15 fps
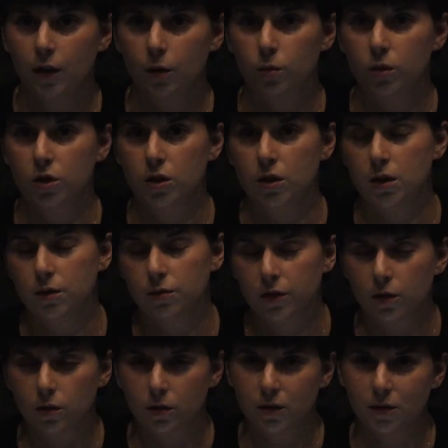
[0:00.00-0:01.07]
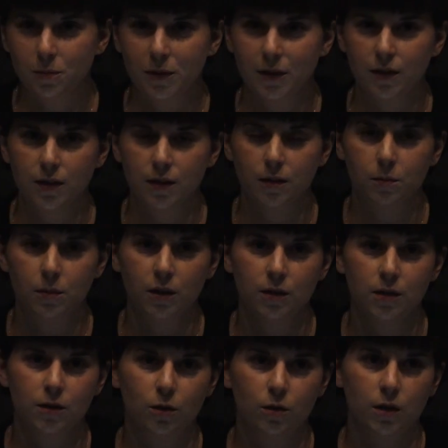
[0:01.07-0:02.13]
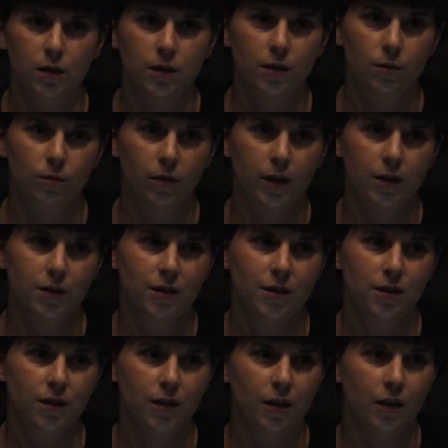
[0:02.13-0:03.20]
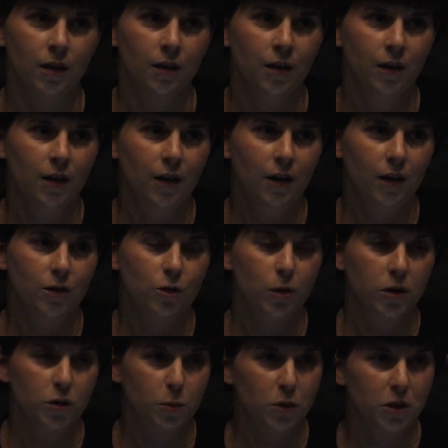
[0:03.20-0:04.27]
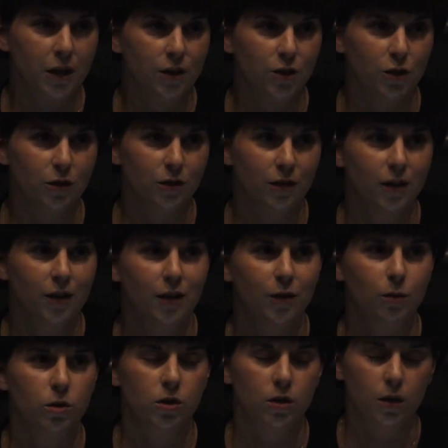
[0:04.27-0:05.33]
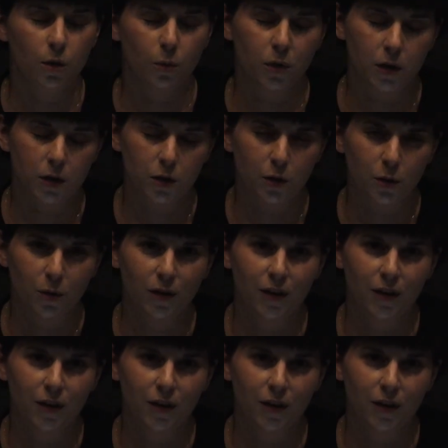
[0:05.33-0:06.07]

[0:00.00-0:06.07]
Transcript: which is difficult because it means you need to invest in transportation, which they don't want to do.